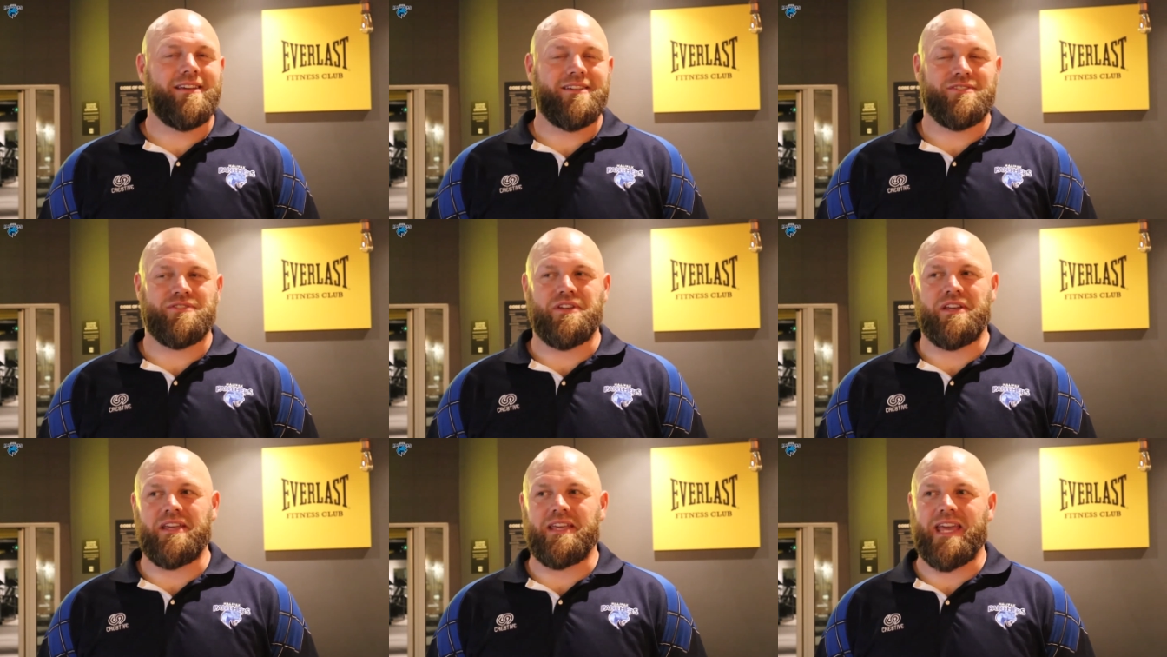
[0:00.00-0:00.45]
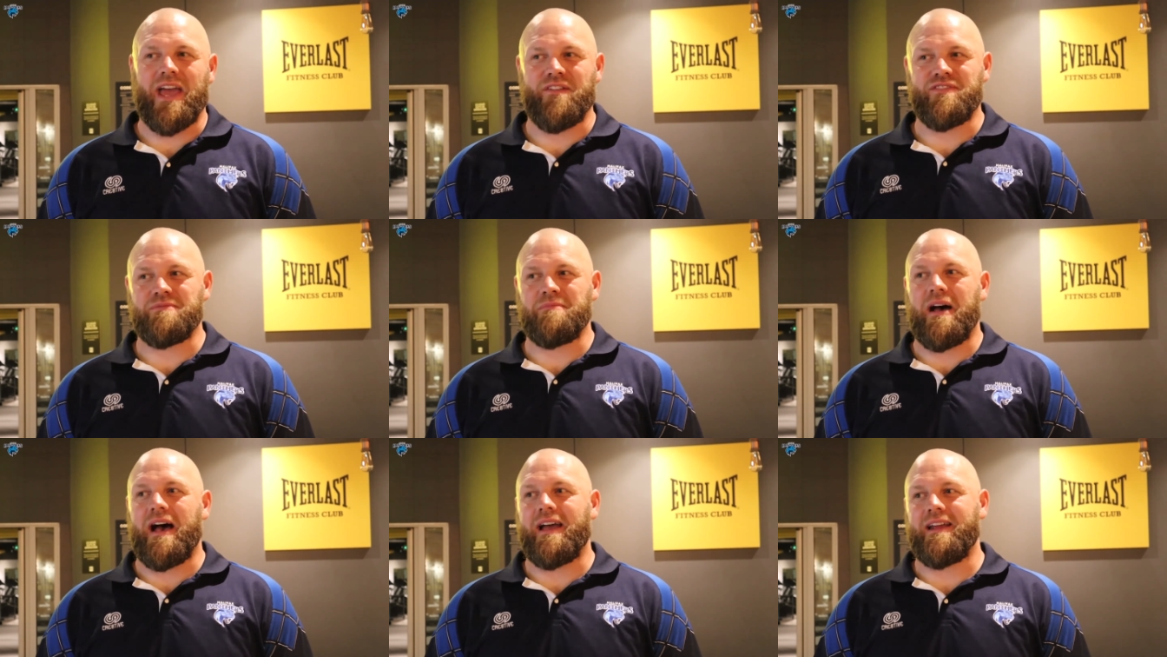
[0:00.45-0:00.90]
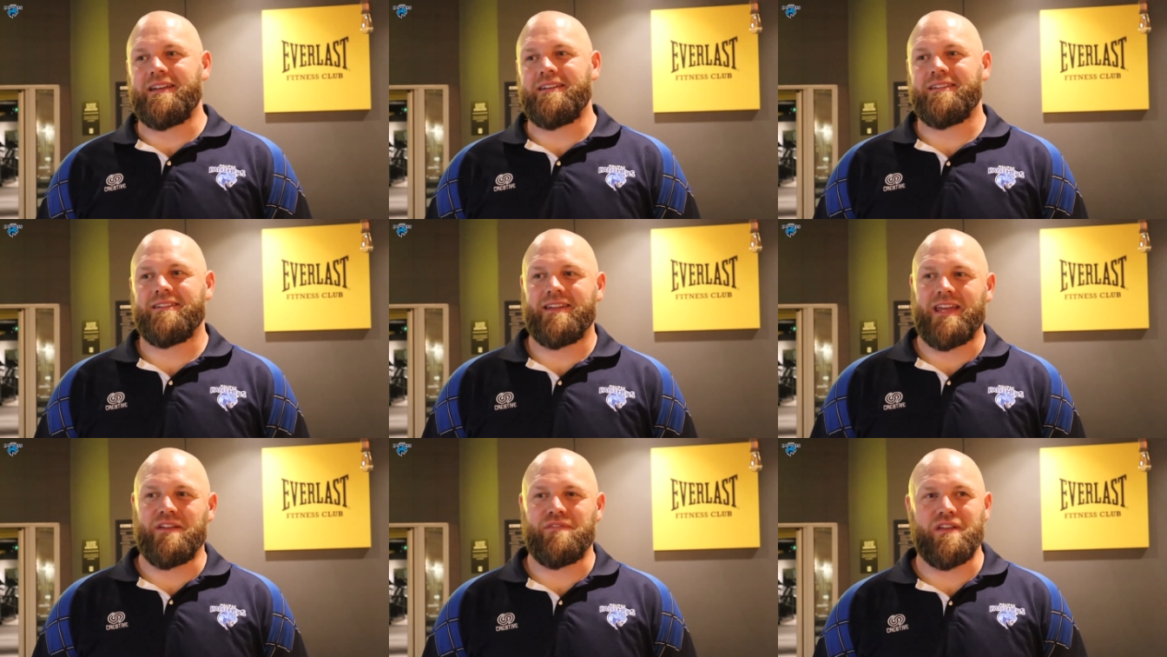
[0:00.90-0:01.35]
So in Kev's mind,
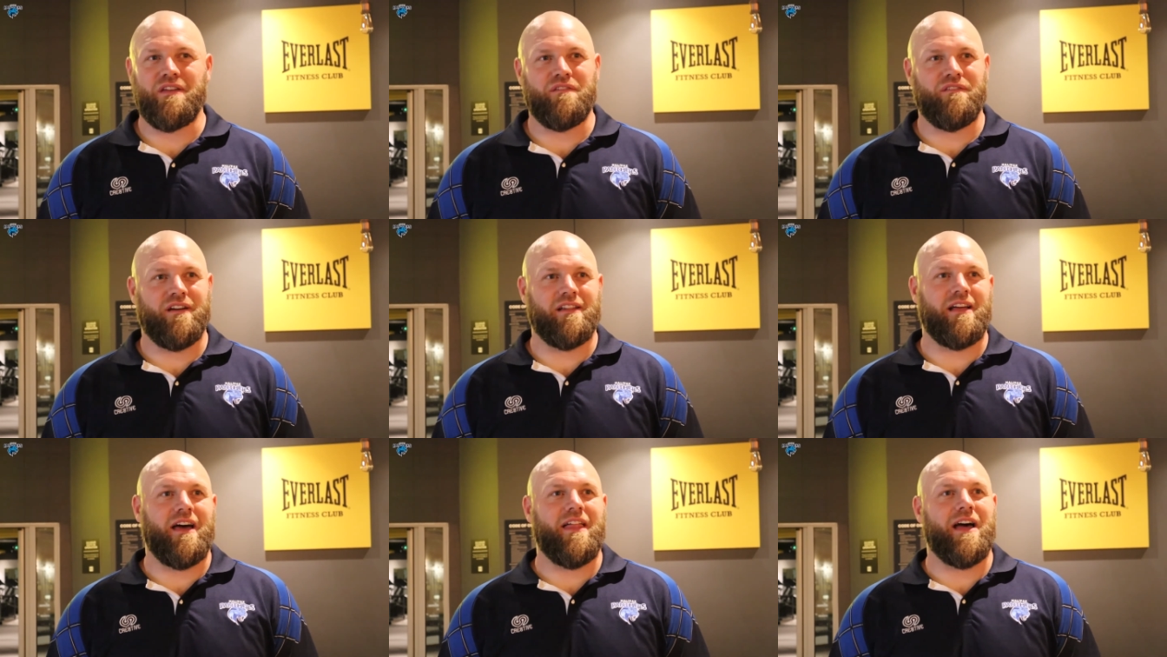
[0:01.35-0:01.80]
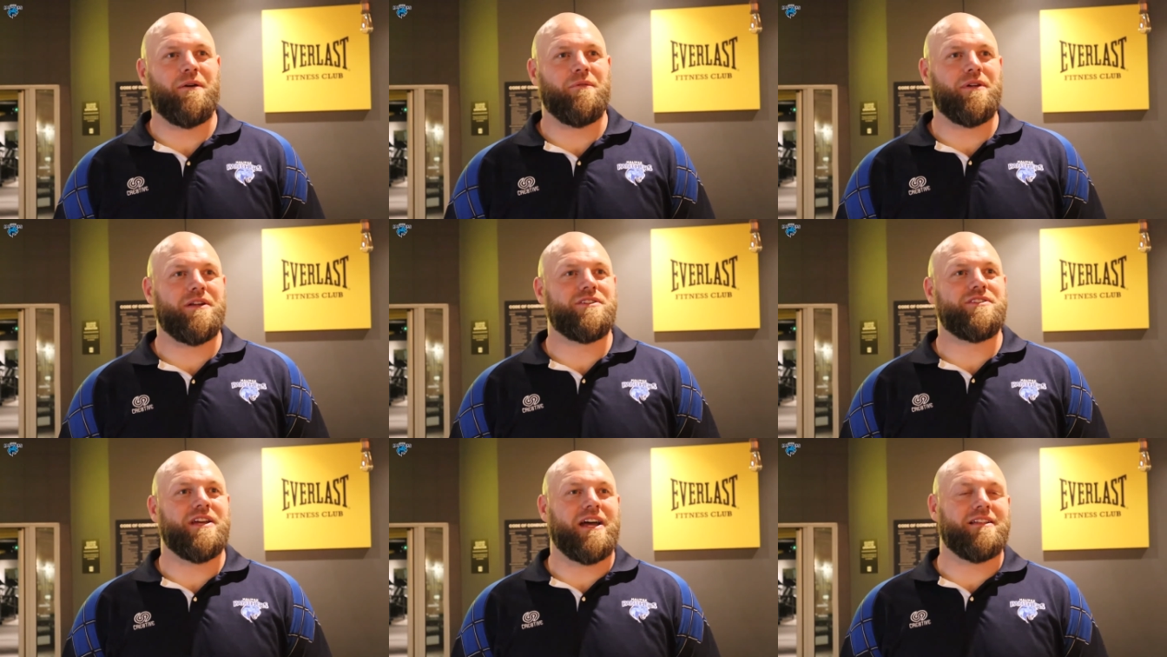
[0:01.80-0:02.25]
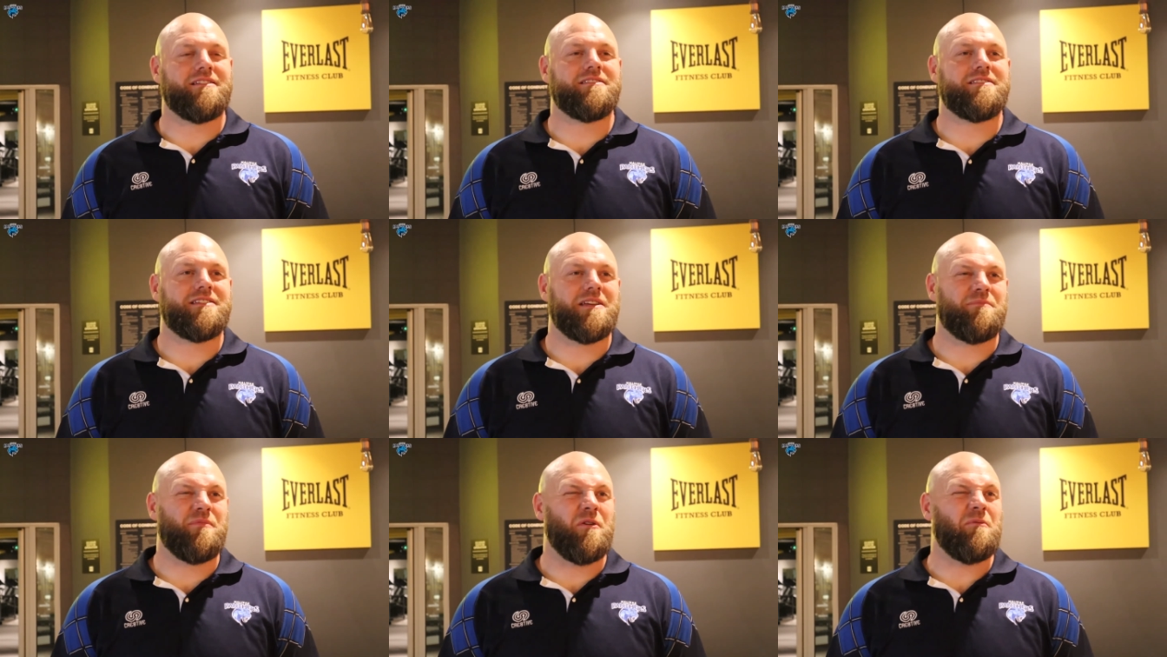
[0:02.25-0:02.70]
if he felt like that were a
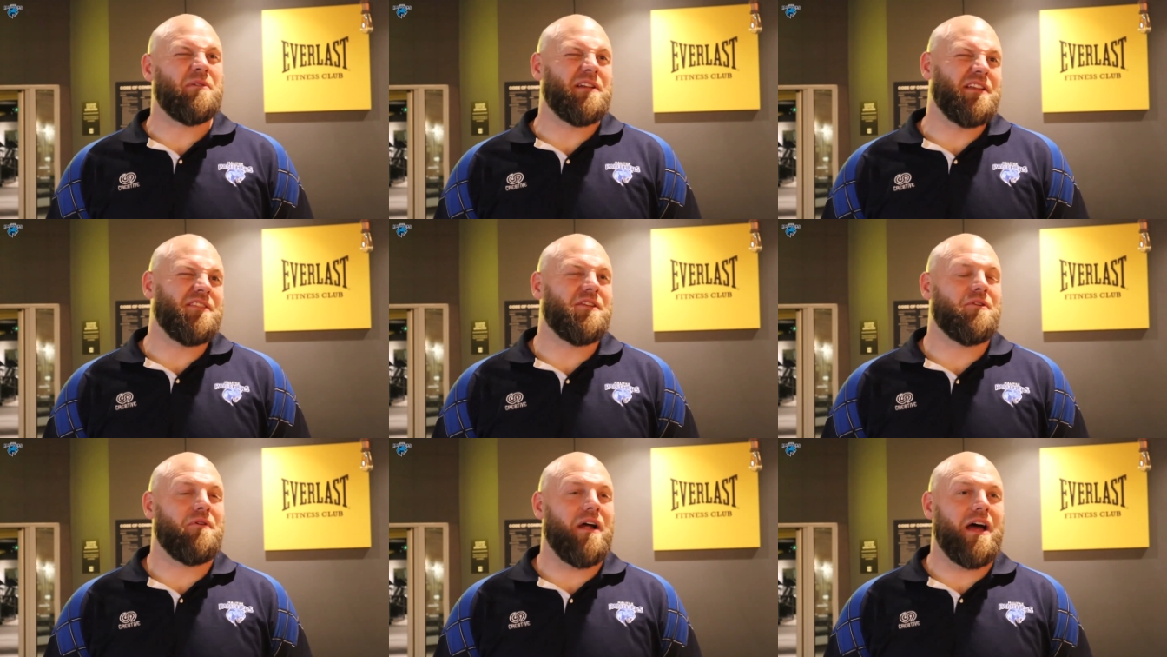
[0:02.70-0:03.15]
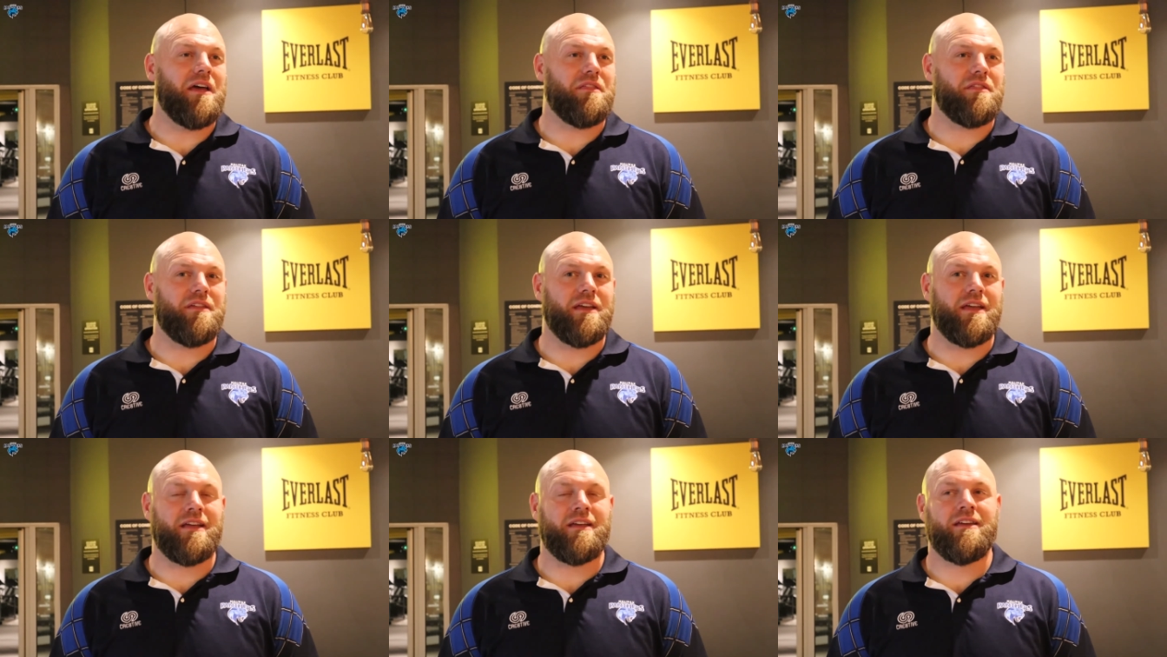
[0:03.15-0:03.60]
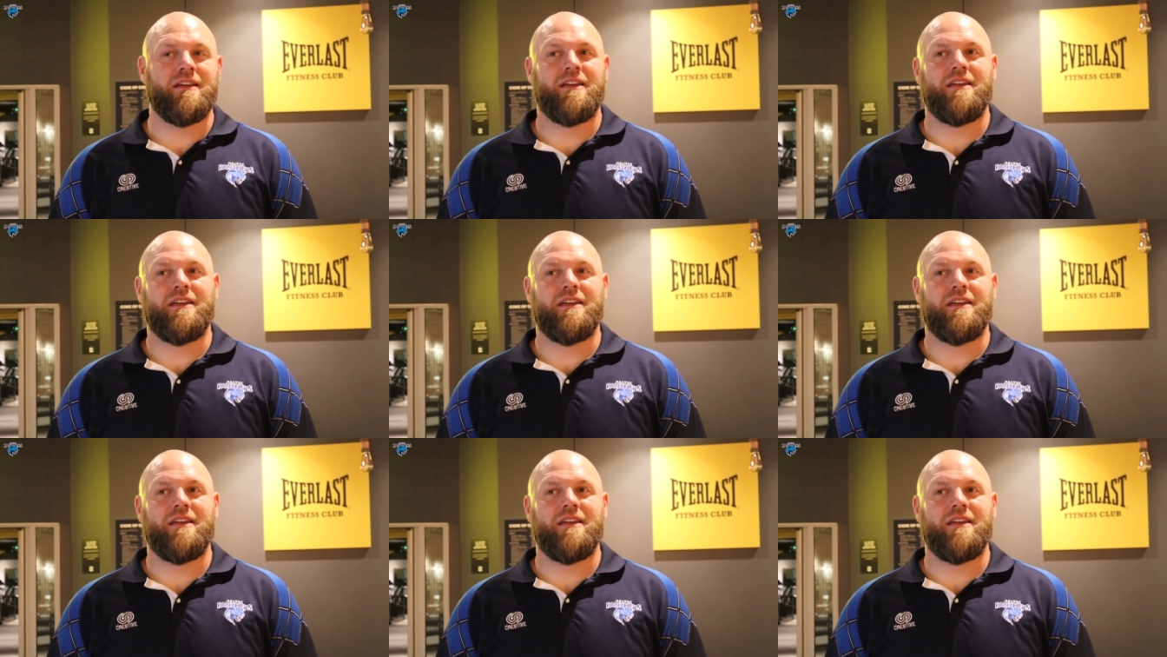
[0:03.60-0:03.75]
chance, he probably did the right thing.